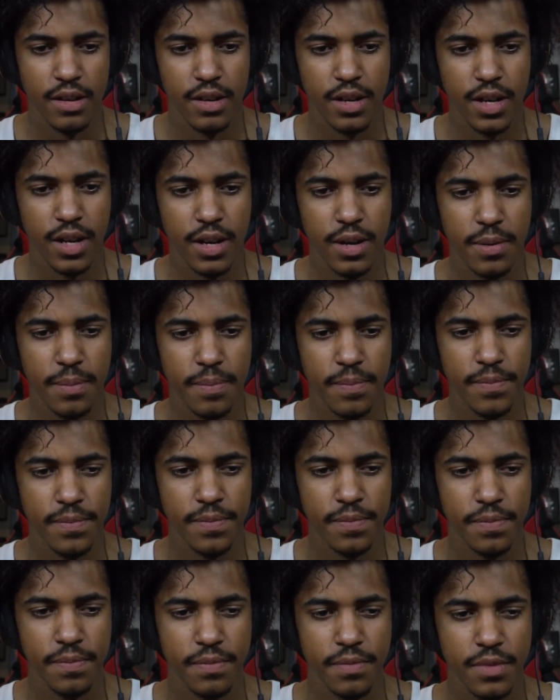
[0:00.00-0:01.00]
But
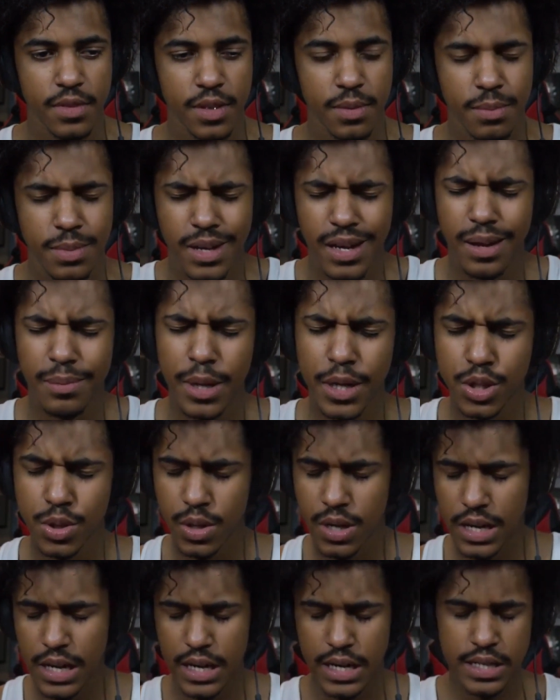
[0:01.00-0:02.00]
I'm not
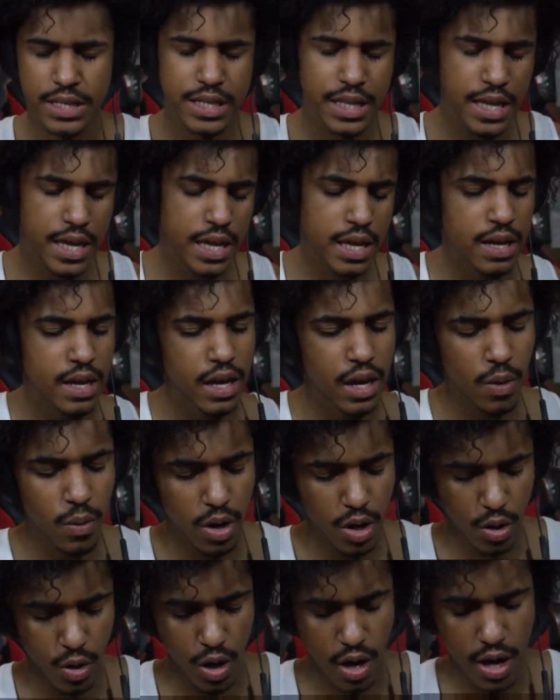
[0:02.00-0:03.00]
trying to get into that. I don't
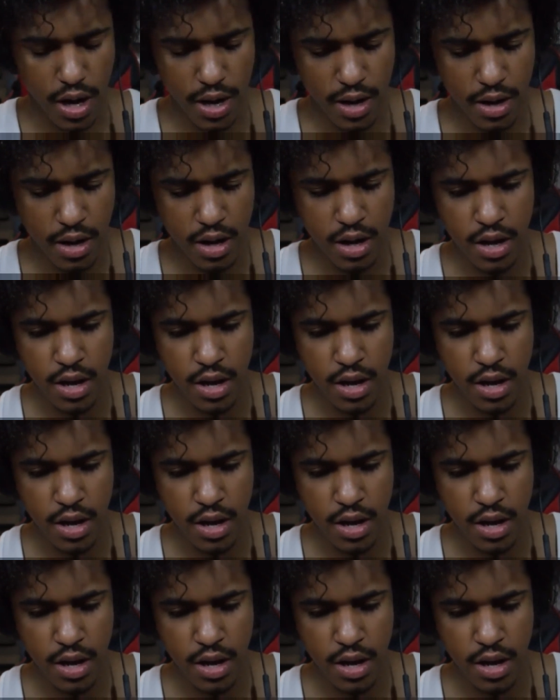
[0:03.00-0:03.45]
want to cry.